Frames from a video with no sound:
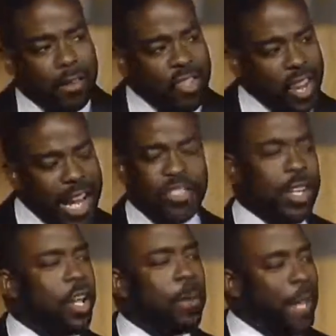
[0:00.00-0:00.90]

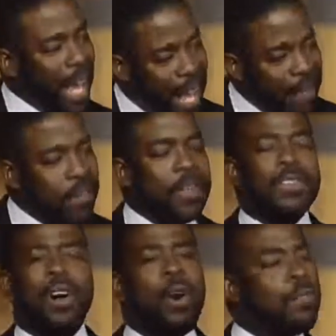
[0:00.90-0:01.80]
changing your
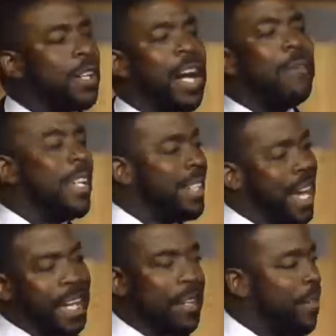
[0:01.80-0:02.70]
behaviors, overcoming
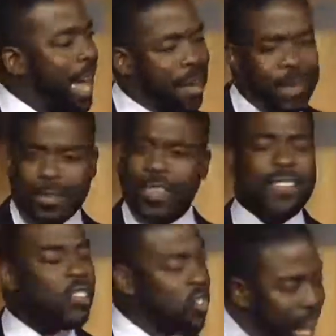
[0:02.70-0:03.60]
negative habits,
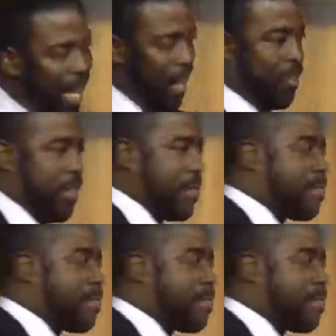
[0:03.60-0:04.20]
it's challenging.